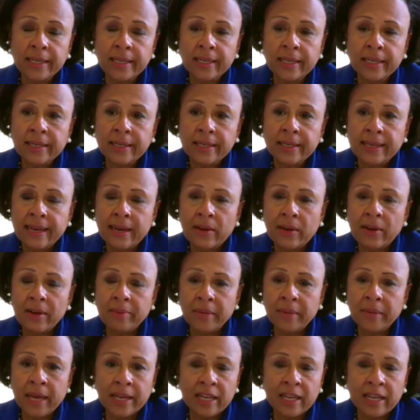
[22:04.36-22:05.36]
Now, I'm
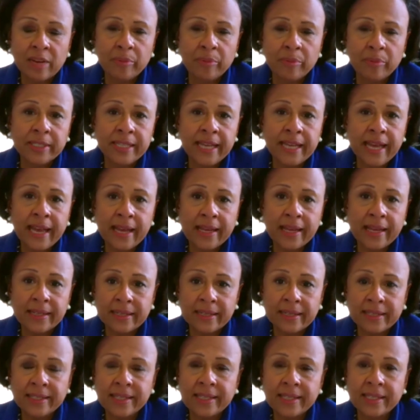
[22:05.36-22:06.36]
not going to pretend
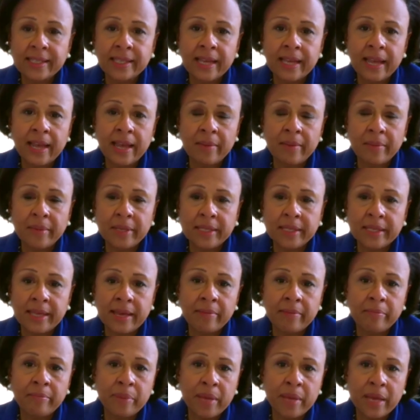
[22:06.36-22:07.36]
it's the same as
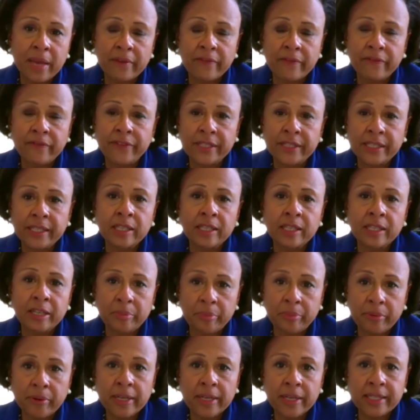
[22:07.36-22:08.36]
them being physically
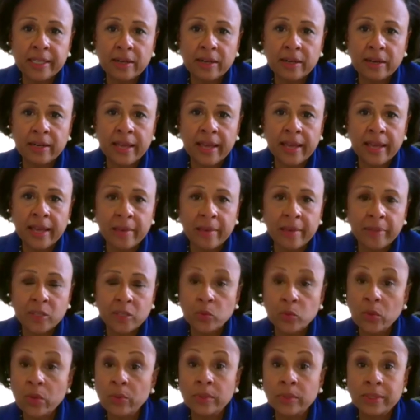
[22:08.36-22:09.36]
present on campus.
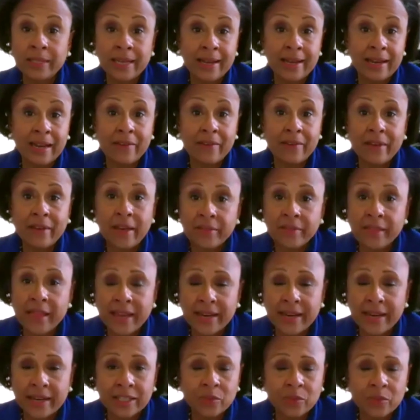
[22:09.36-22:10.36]
We will not have
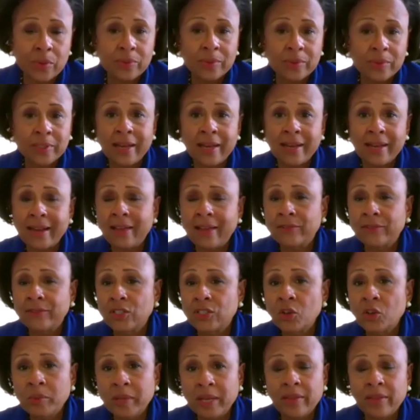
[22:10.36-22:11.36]
athletics. We will not have
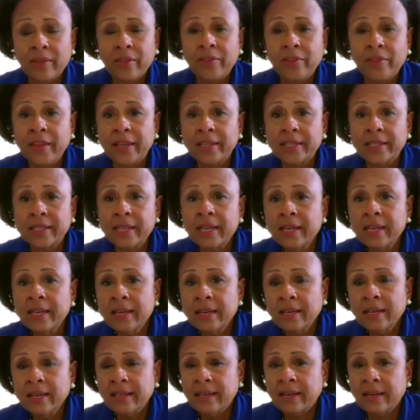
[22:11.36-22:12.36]
so many of the things
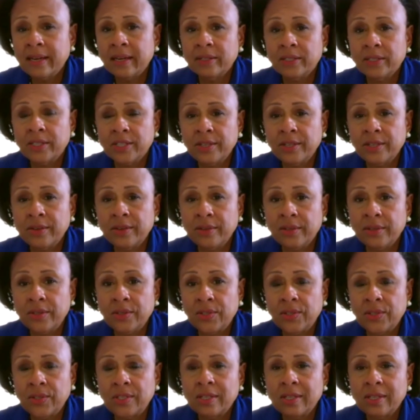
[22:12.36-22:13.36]
that our
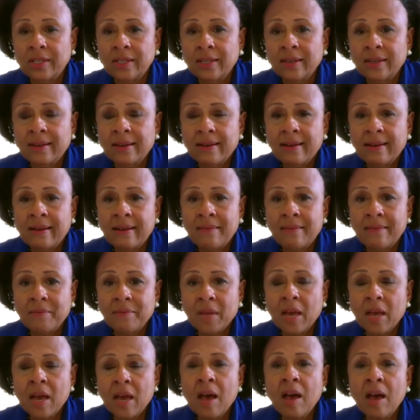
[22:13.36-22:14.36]
students
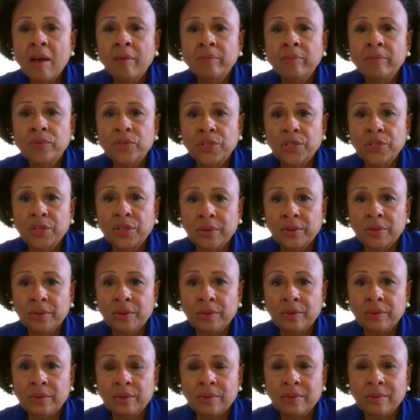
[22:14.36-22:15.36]
come
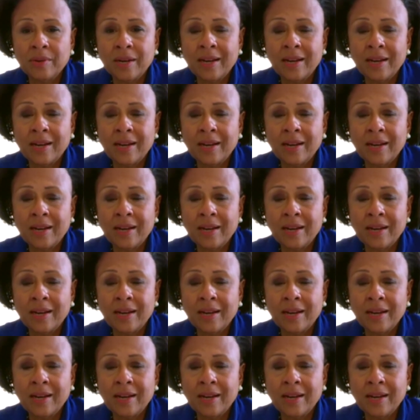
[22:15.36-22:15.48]
to,